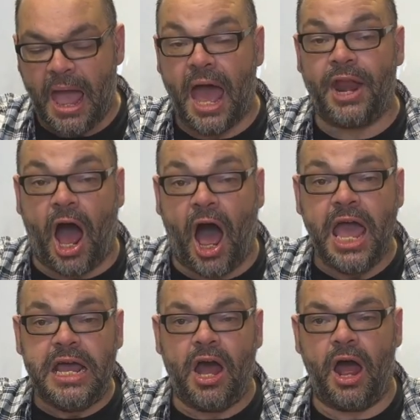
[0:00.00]
and
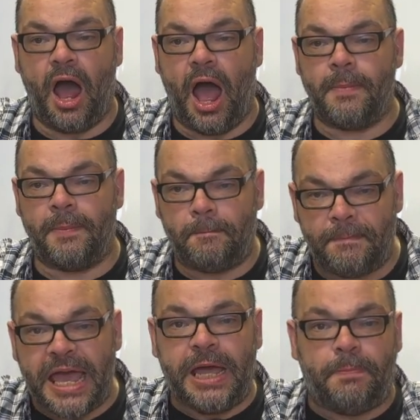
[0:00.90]
I I'm a
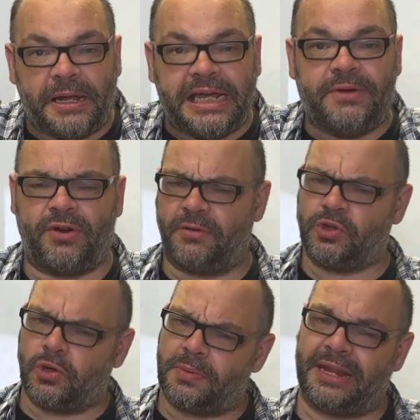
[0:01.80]
big believer, and I've
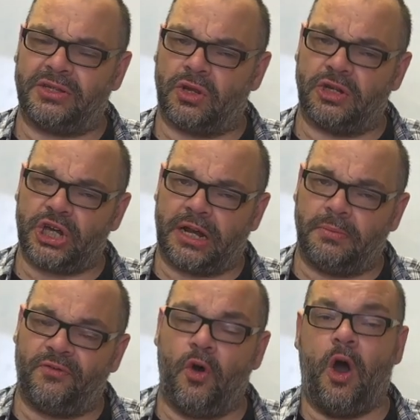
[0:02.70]
talked about this on the channel
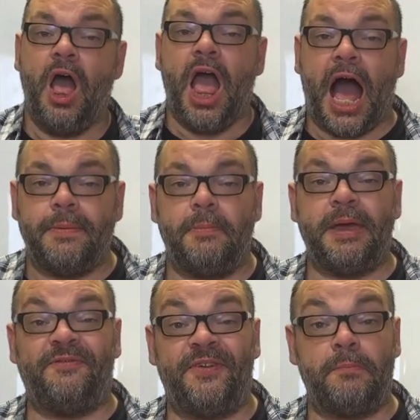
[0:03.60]
before, I'm a
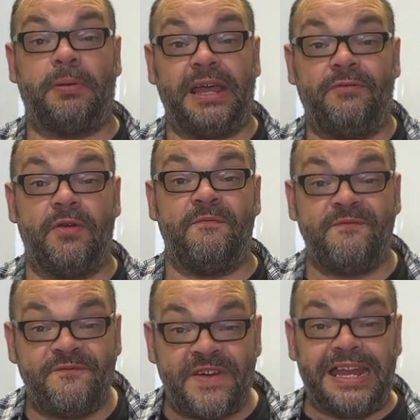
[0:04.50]
big believer in
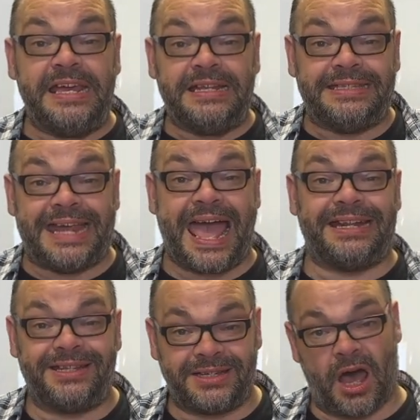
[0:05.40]
filling
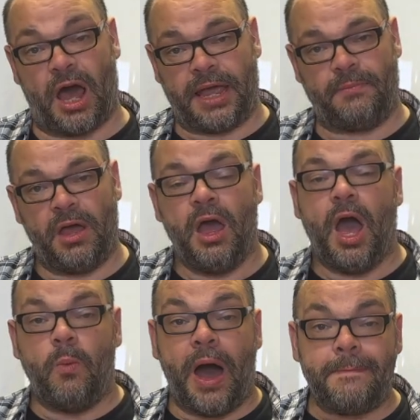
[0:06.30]
dead time.
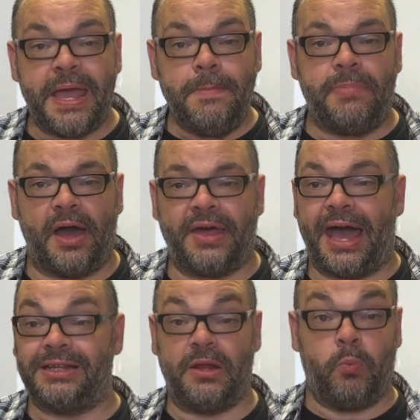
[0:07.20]
And what I mean by
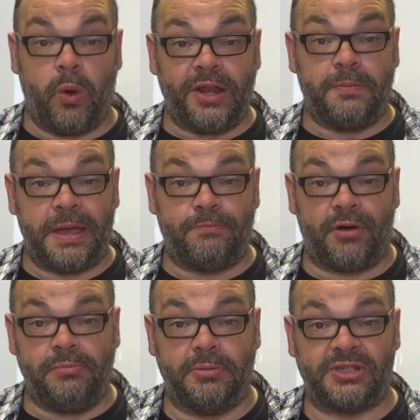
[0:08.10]
that, and one of the big
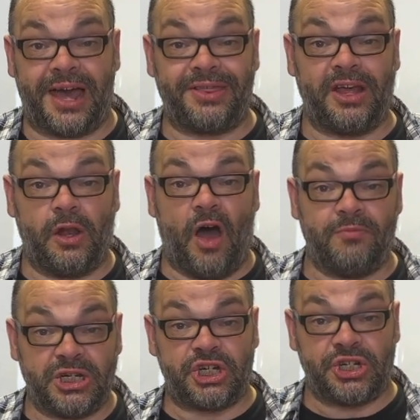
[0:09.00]
problems that I think a lot of
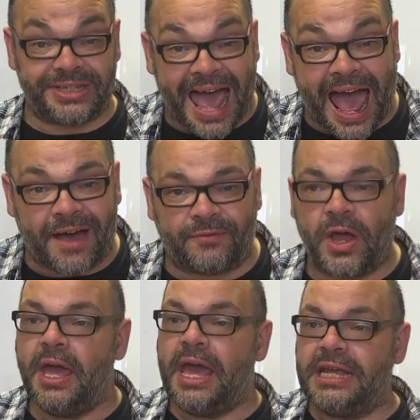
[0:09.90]
magicians have,
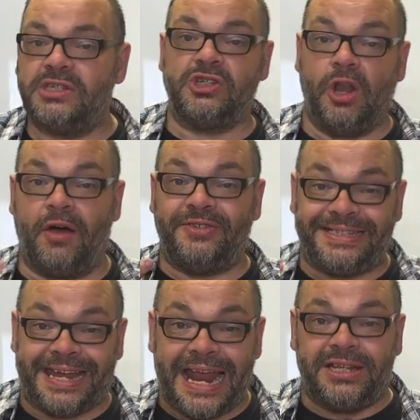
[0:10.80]
is there's a lot
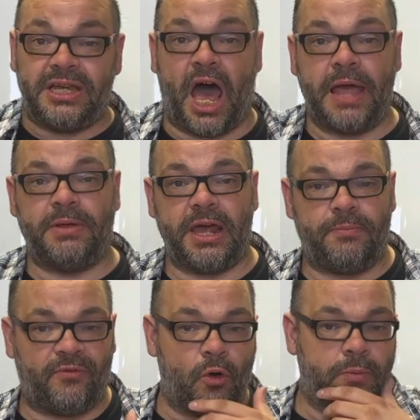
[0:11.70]
of dead time in their
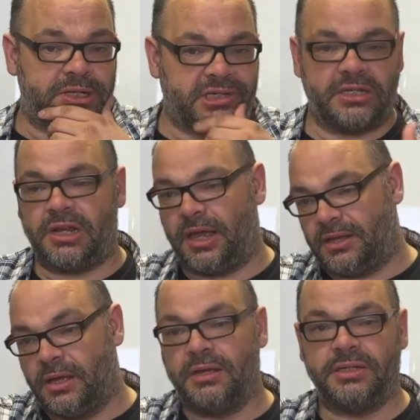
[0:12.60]
performances, like
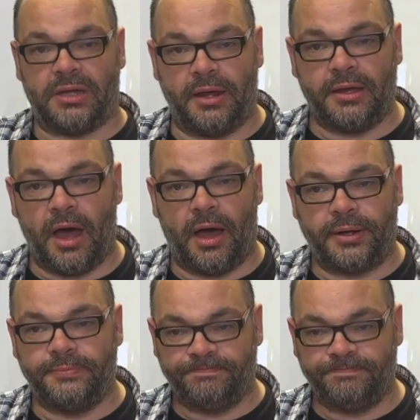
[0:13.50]
sign a card,